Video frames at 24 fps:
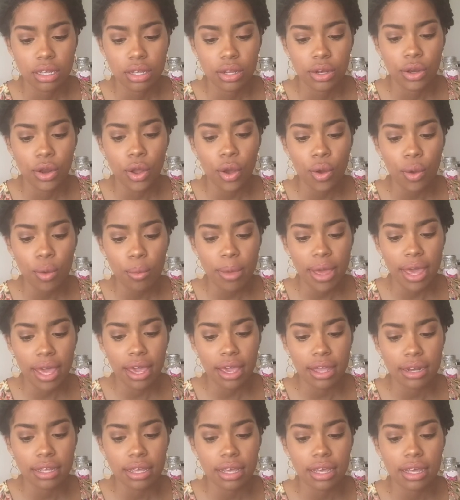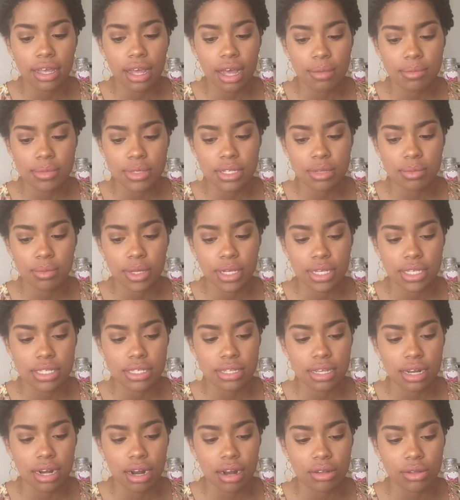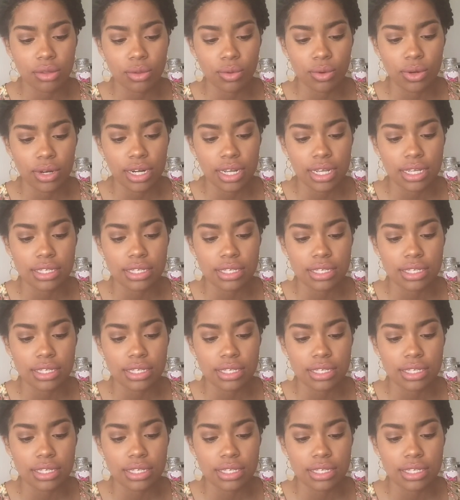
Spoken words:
"No man can come to me," said our Lord,